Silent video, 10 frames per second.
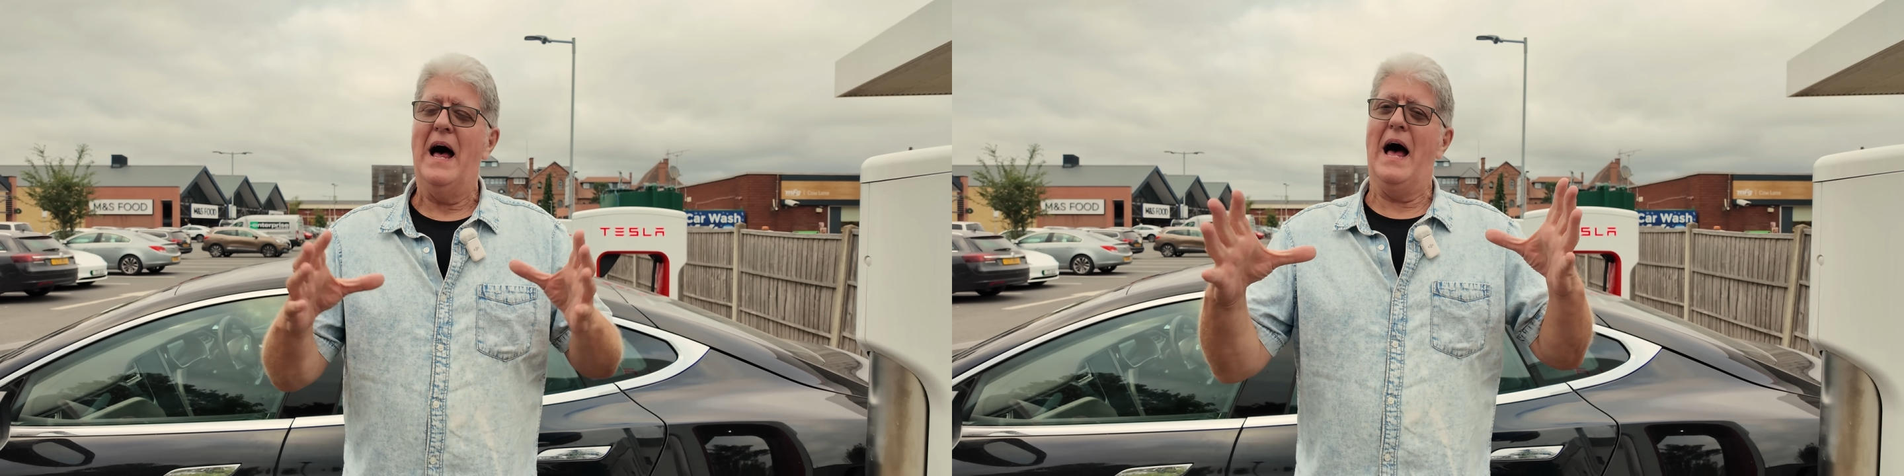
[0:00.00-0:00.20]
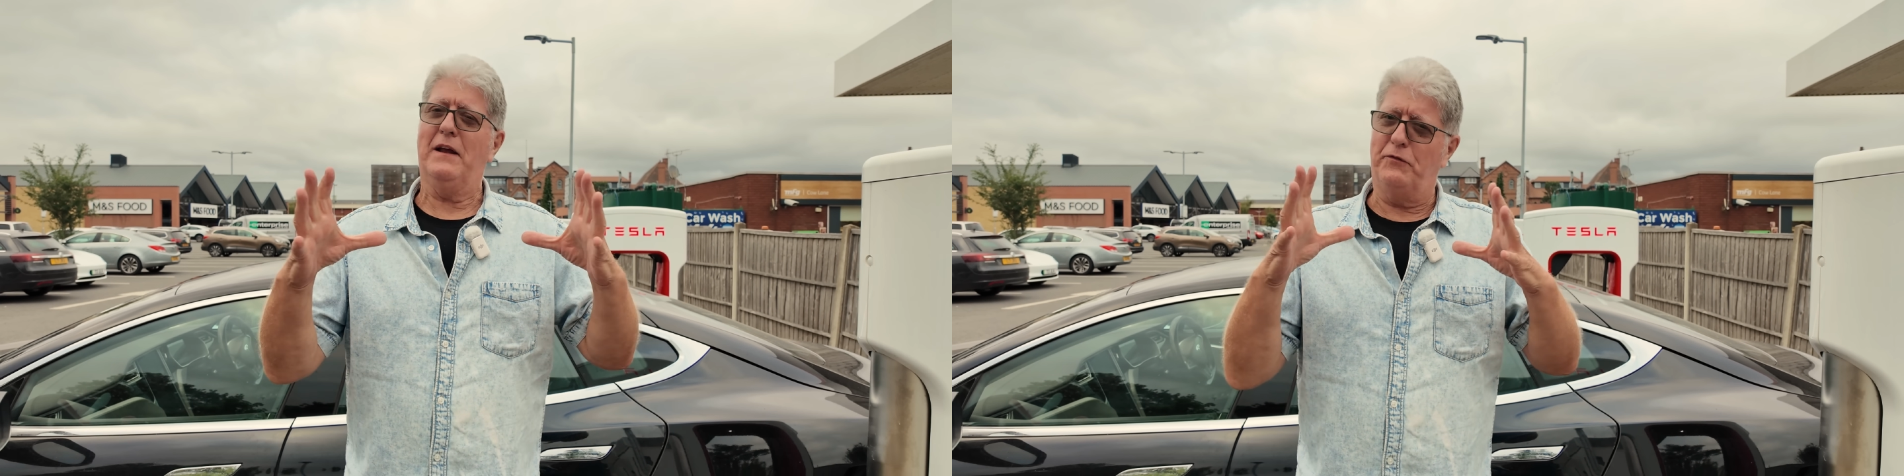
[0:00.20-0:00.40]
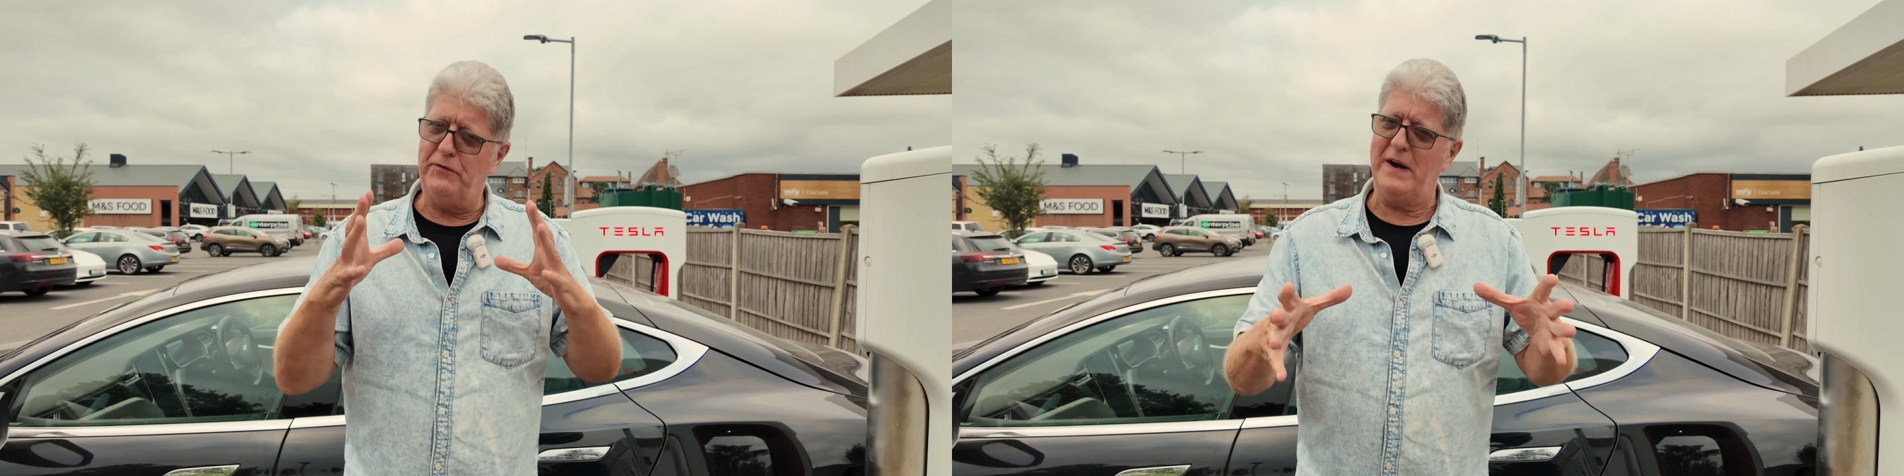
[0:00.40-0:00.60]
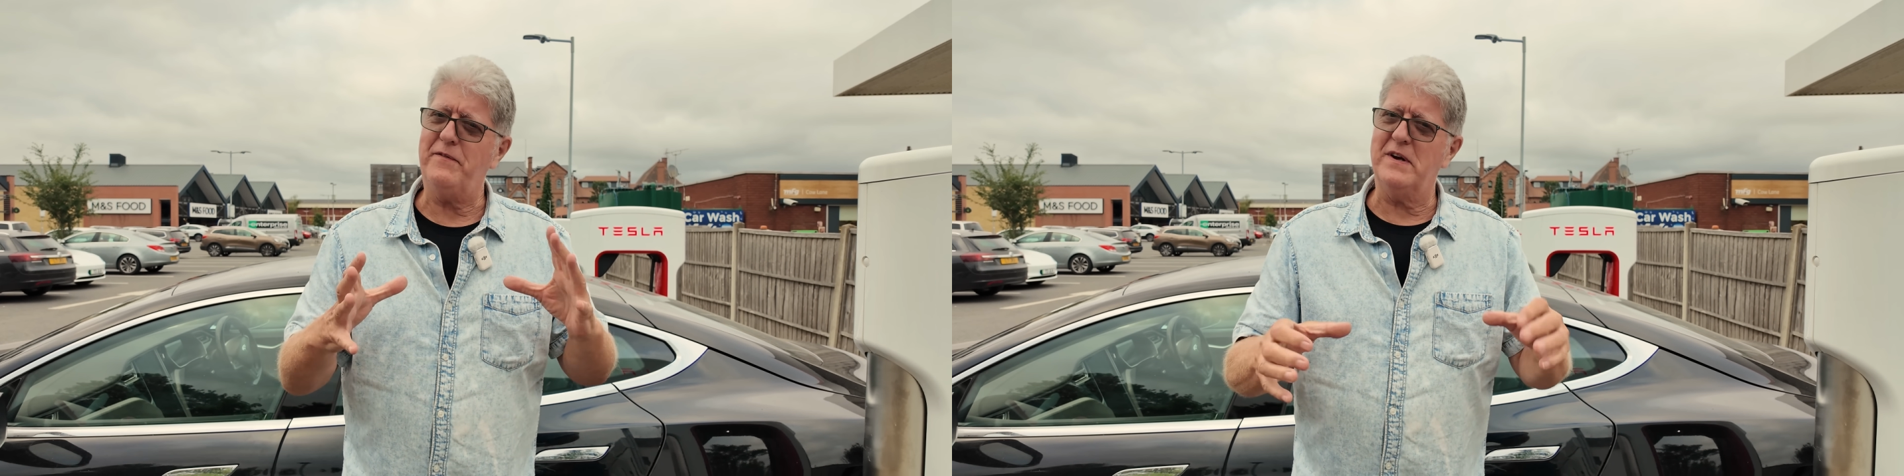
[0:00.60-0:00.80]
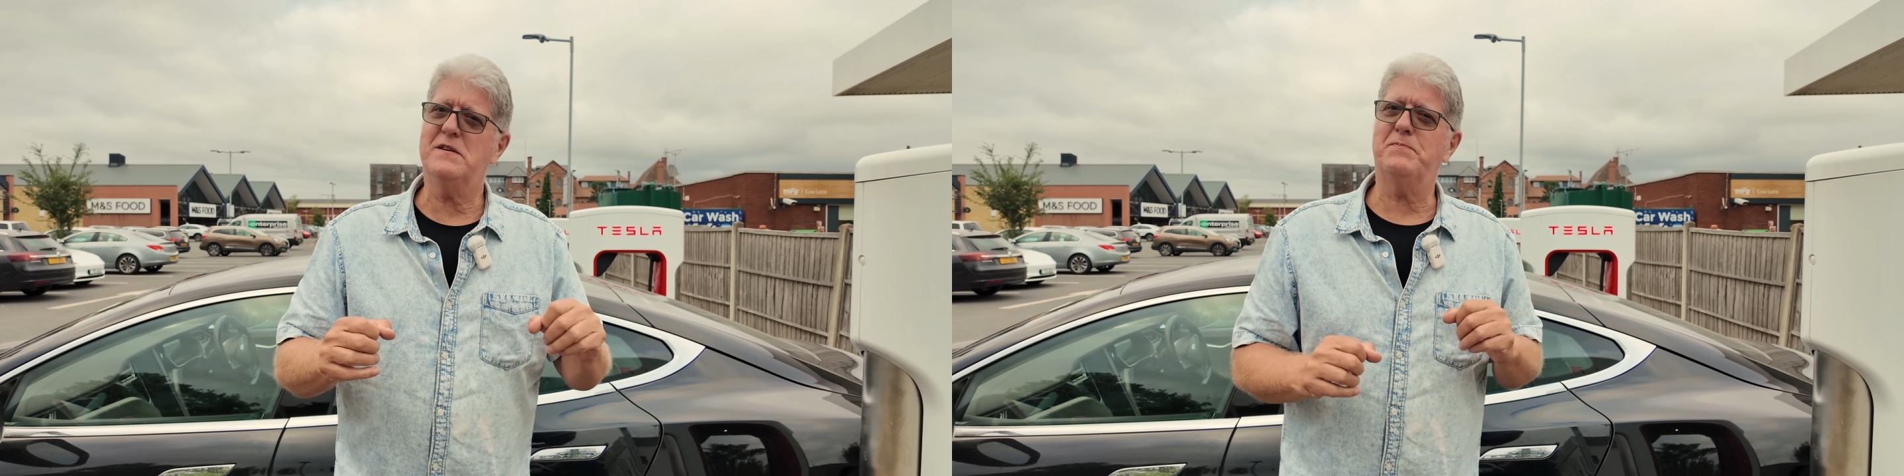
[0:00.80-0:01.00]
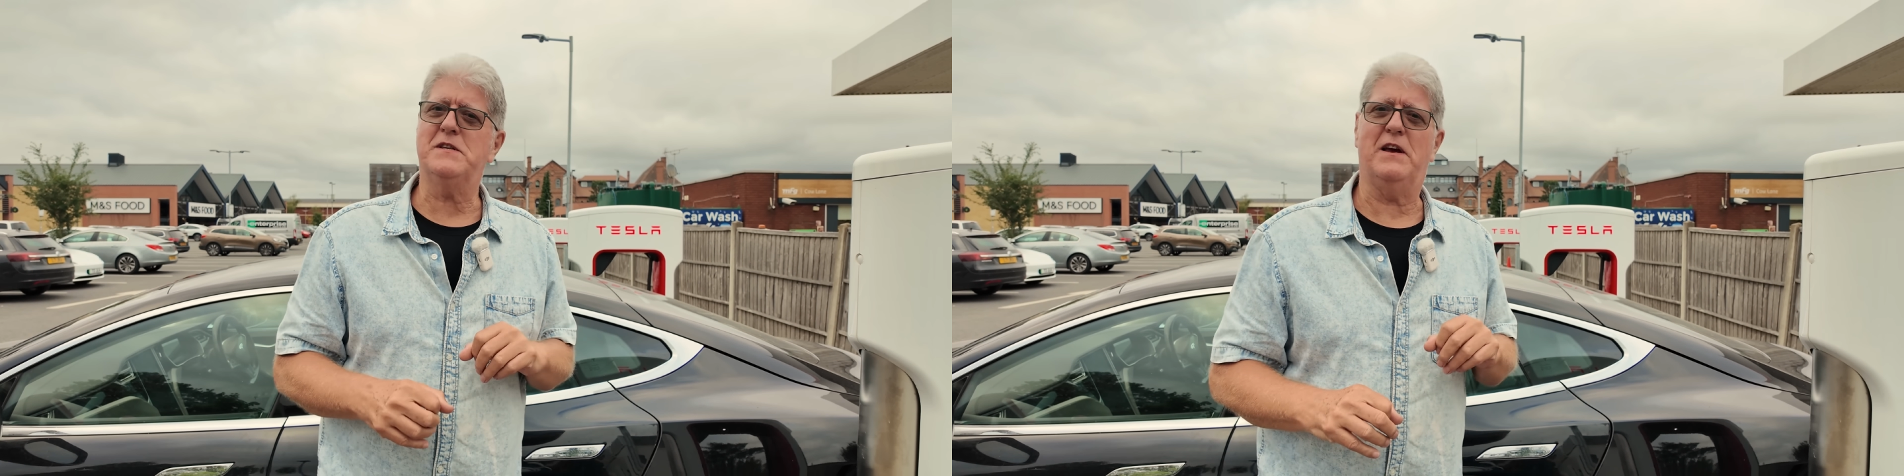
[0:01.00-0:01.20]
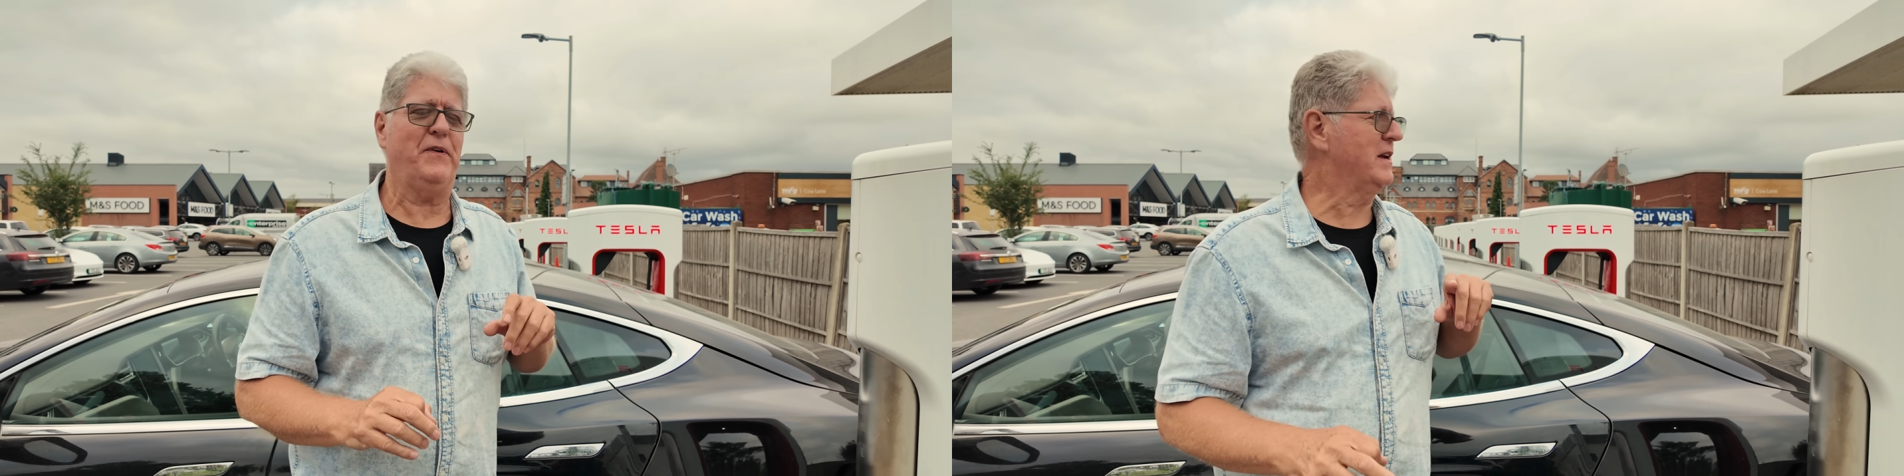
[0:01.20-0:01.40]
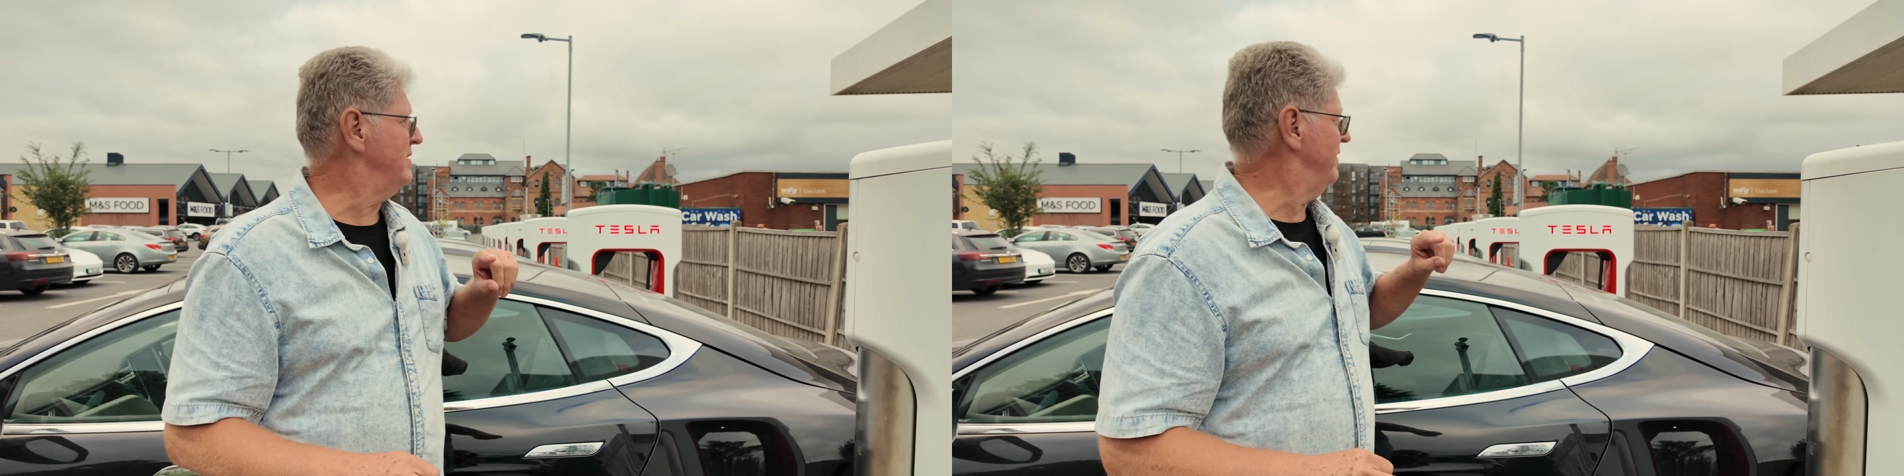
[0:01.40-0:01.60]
It's very, very specific.